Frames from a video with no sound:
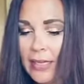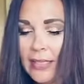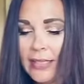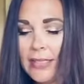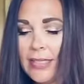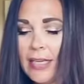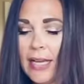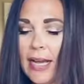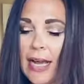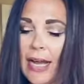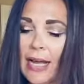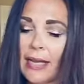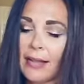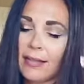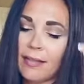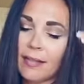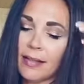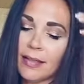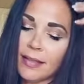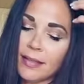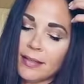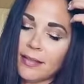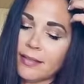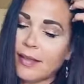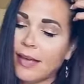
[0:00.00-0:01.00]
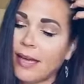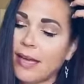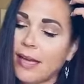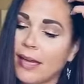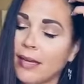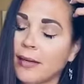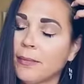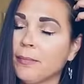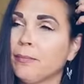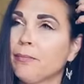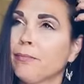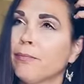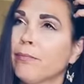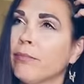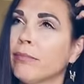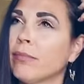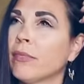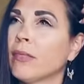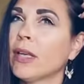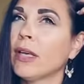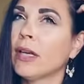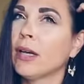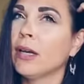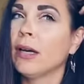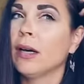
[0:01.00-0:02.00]
is that I think that
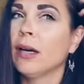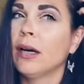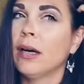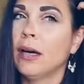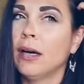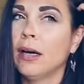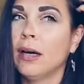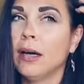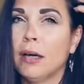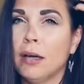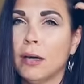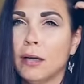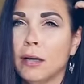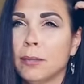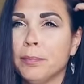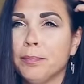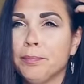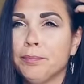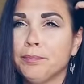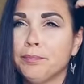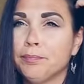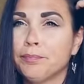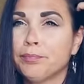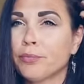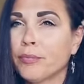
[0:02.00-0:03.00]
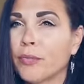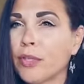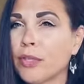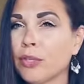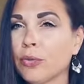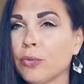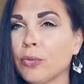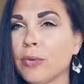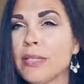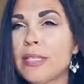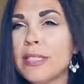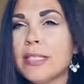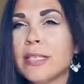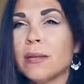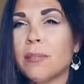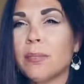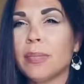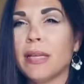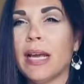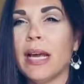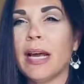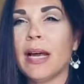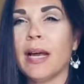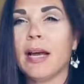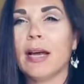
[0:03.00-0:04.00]
Um, the reason
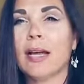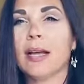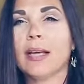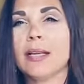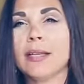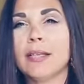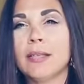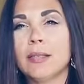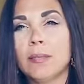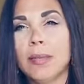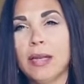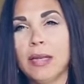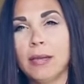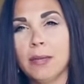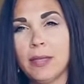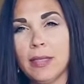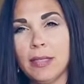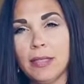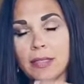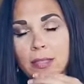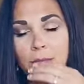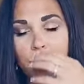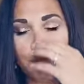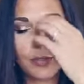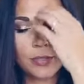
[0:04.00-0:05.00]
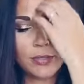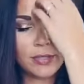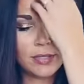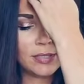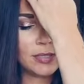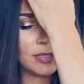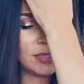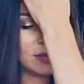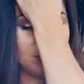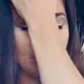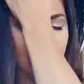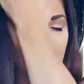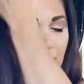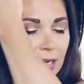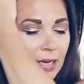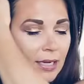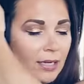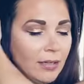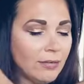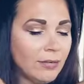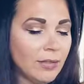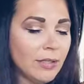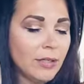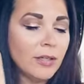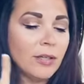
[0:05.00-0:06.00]
behind maybe this person's
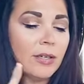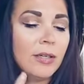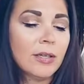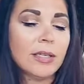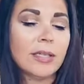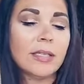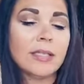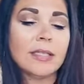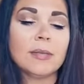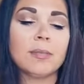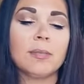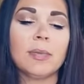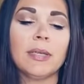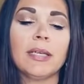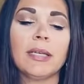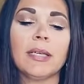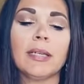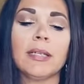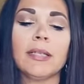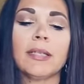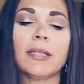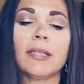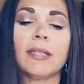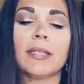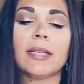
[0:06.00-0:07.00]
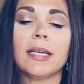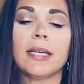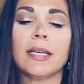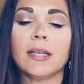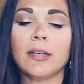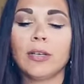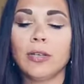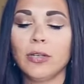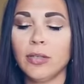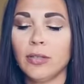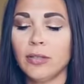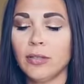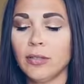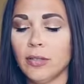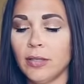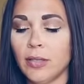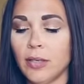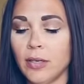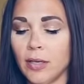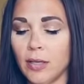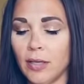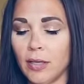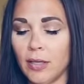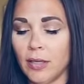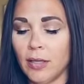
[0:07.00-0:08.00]
behavior is because they couldn't,
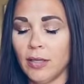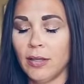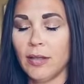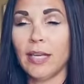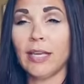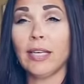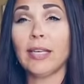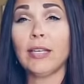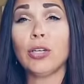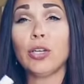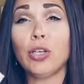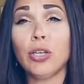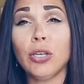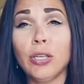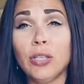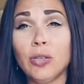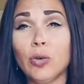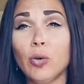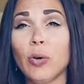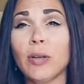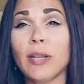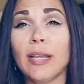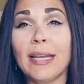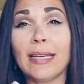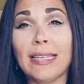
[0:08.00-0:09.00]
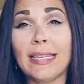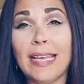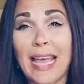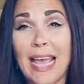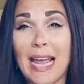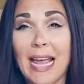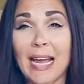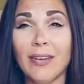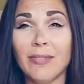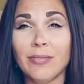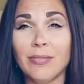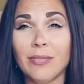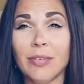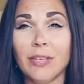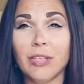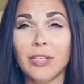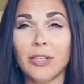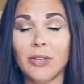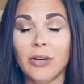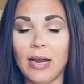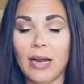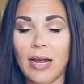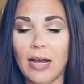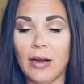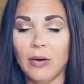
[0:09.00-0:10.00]
they couldn't, or they can't
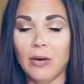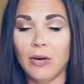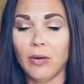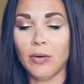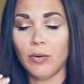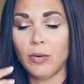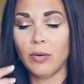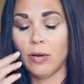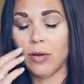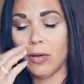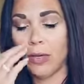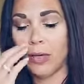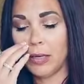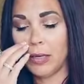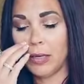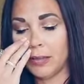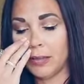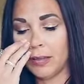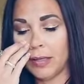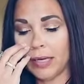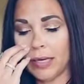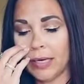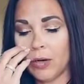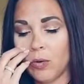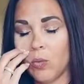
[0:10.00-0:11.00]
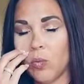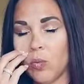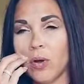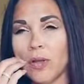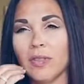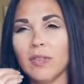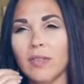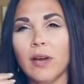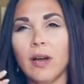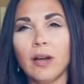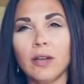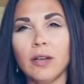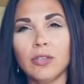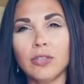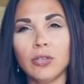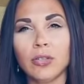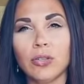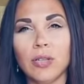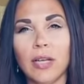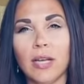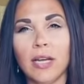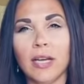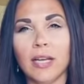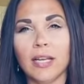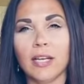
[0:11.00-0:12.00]
figure out, like, what the
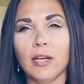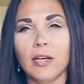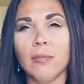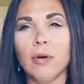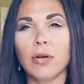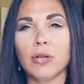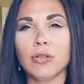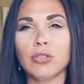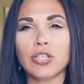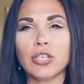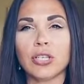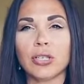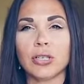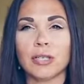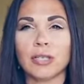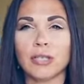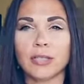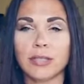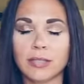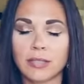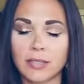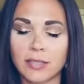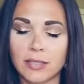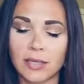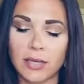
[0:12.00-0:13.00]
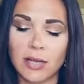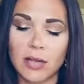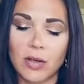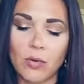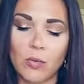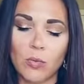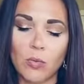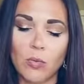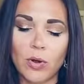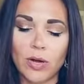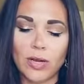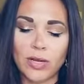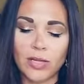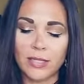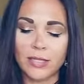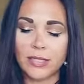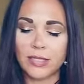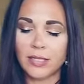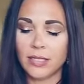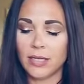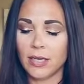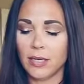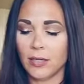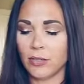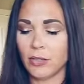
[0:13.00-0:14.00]
underlying emotion is. What
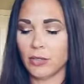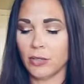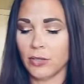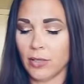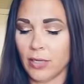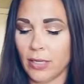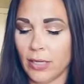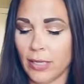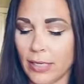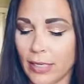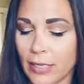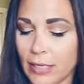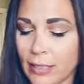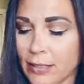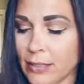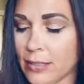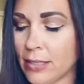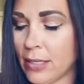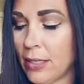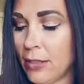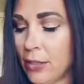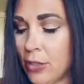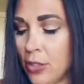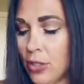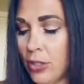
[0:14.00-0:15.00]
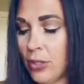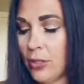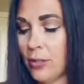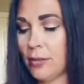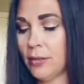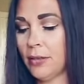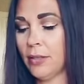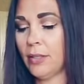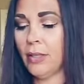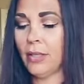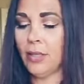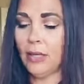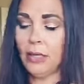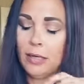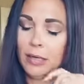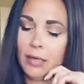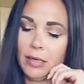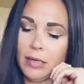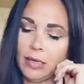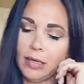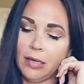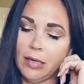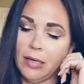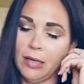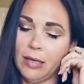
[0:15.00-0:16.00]
is the underlying intention?
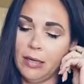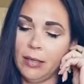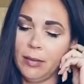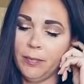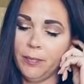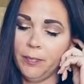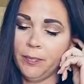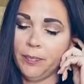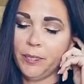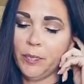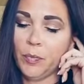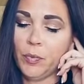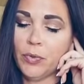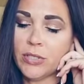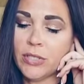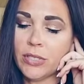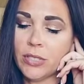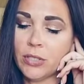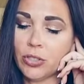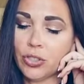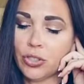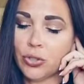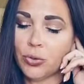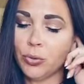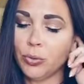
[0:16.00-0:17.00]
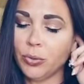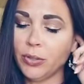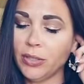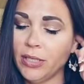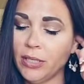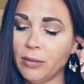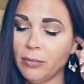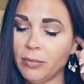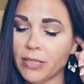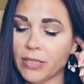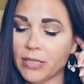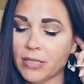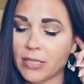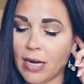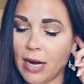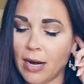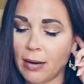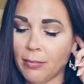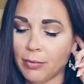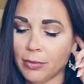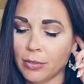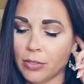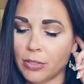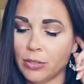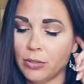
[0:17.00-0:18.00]
Um, was it truly a missed
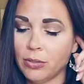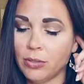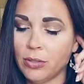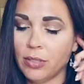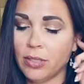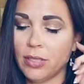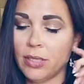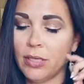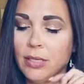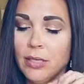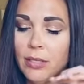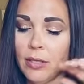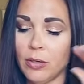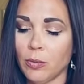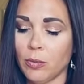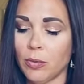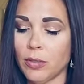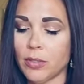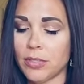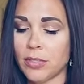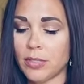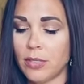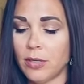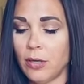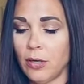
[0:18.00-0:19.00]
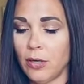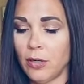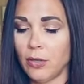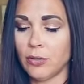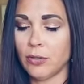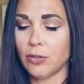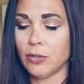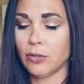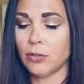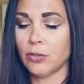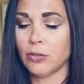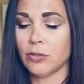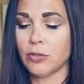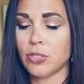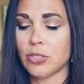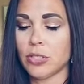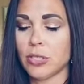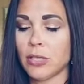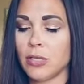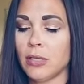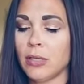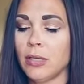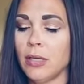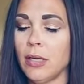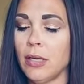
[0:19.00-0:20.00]
opportunity, or was it all an
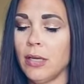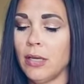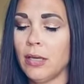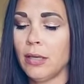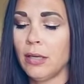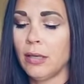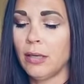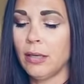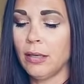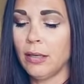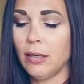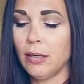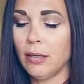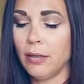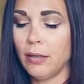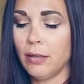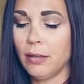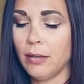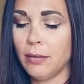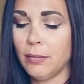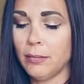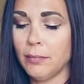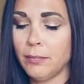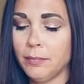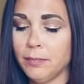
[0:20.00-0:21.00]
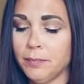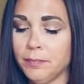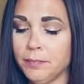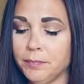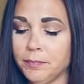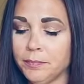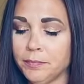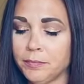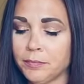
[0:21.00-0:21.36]
illusion? Um,